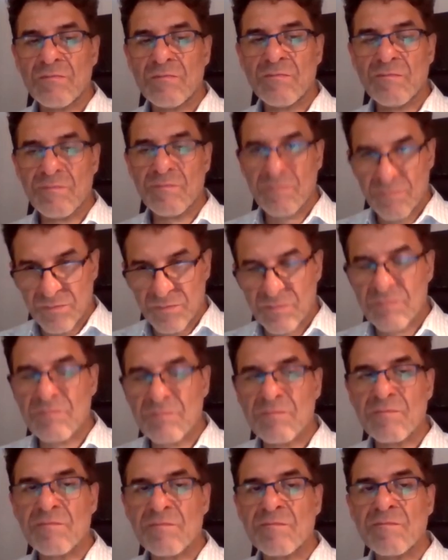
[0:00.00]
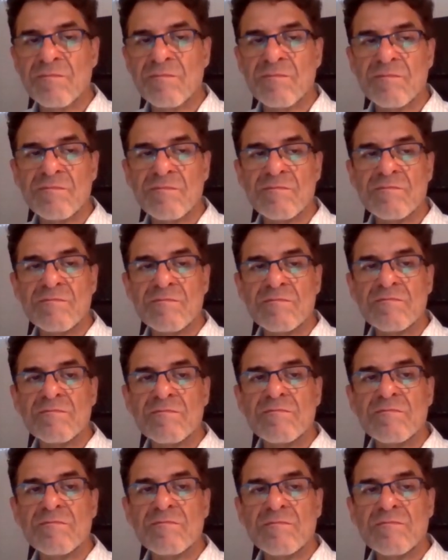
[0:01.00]

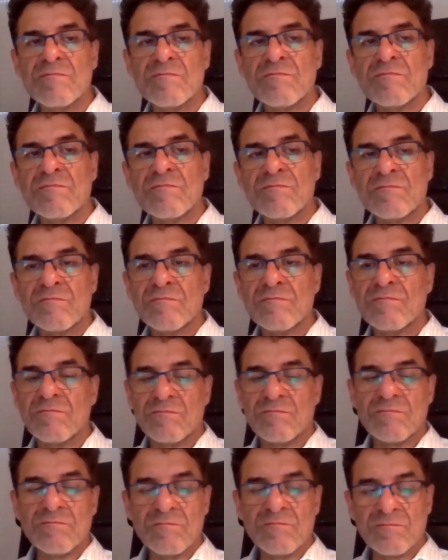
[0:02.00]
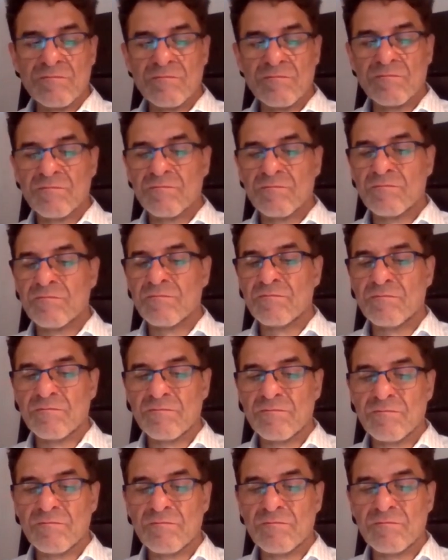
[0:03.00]

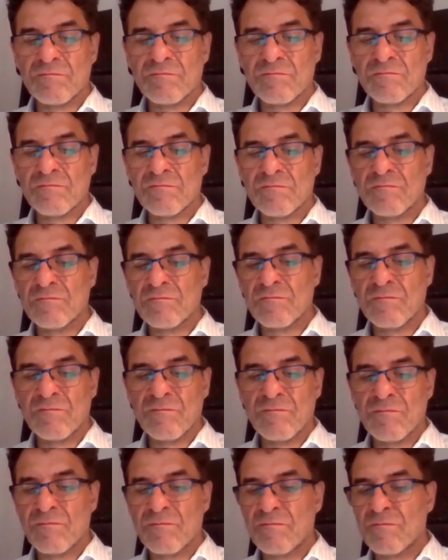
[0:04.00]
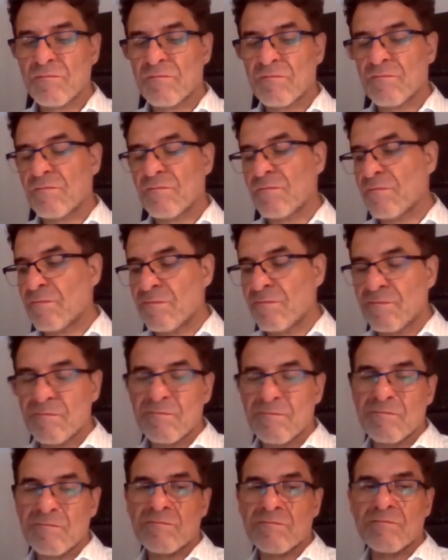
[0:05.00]

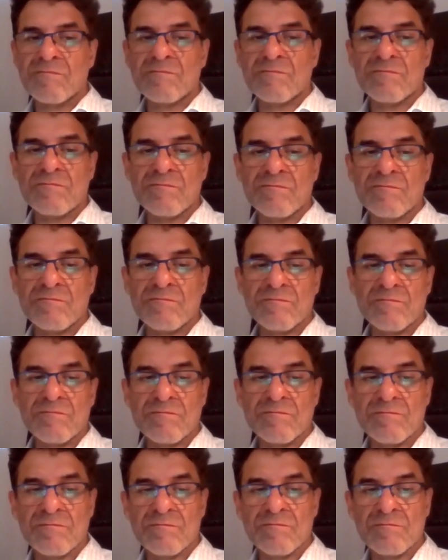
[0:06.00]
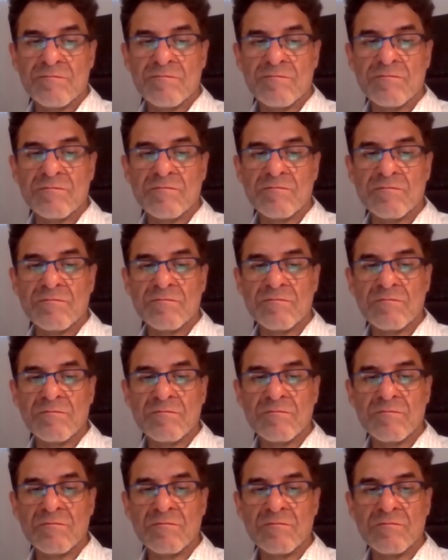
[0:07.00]
(silent)